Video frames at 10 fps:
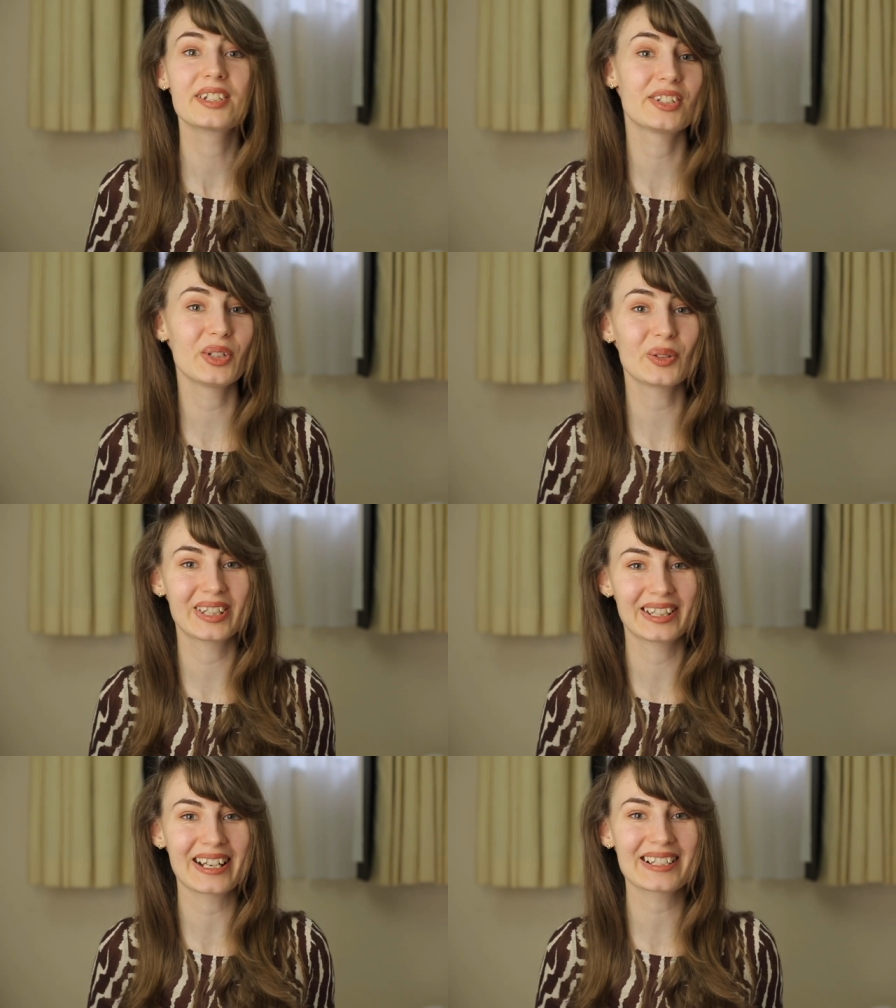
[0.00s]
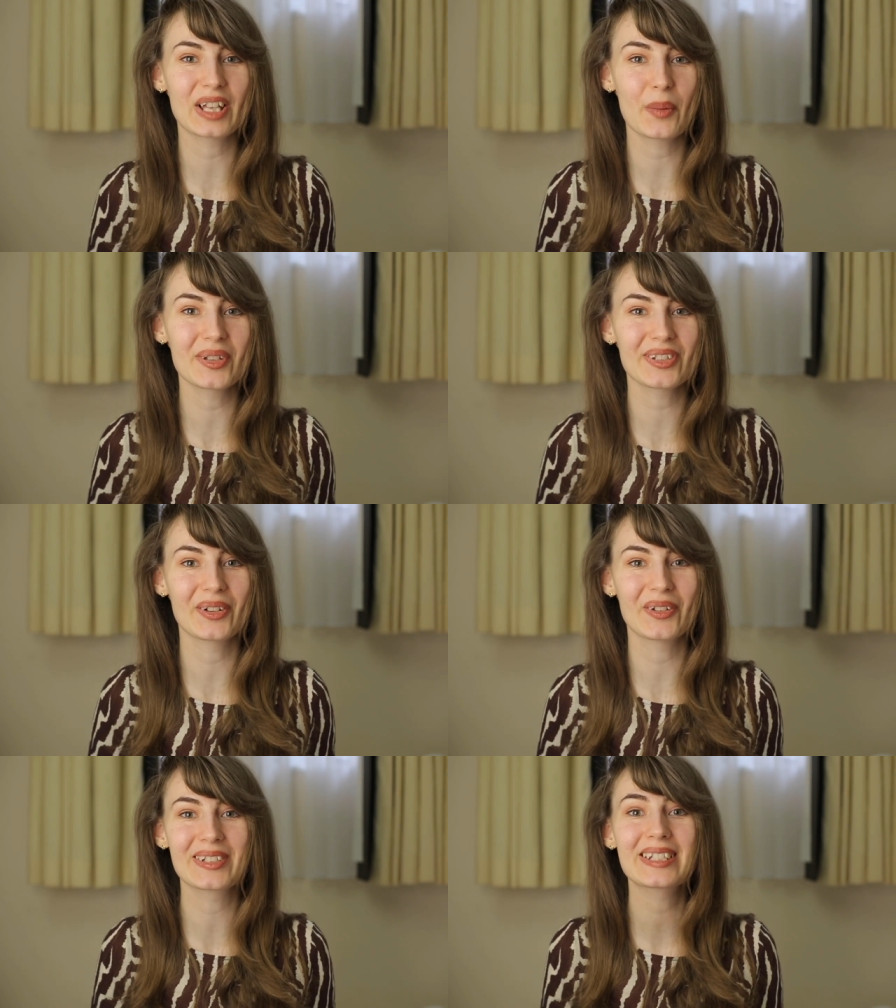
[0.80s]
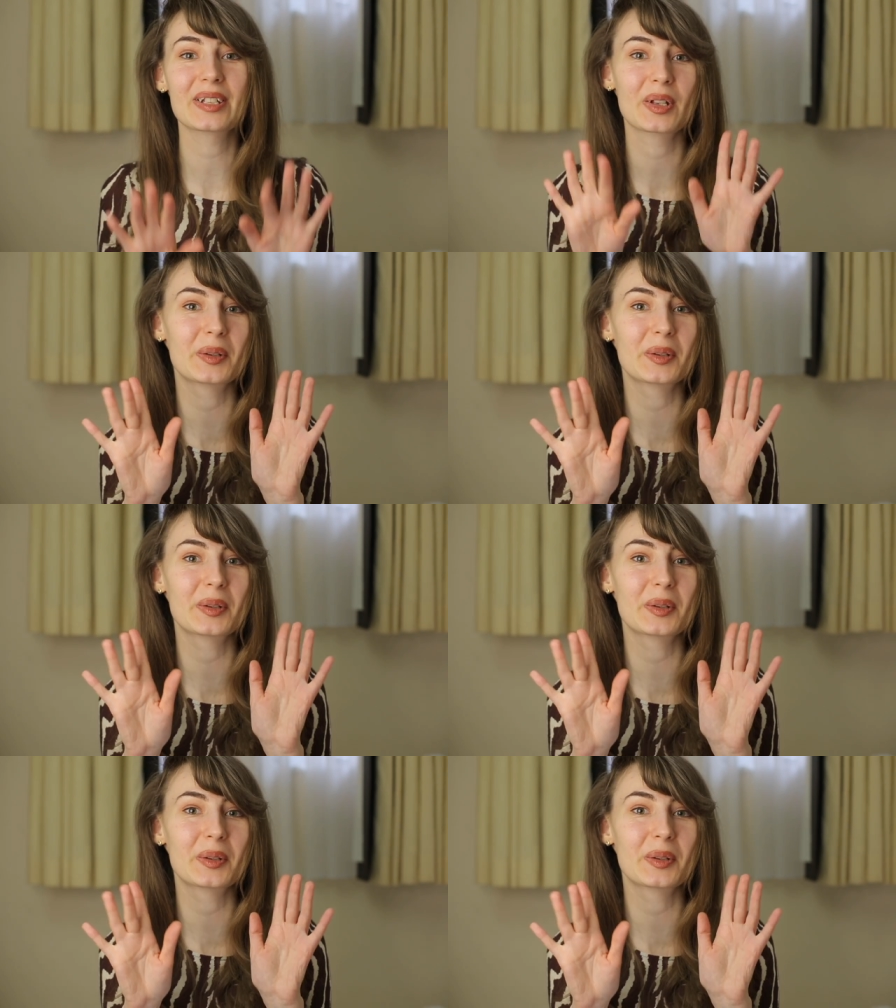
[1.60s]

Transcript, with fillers: See you in the next episodes.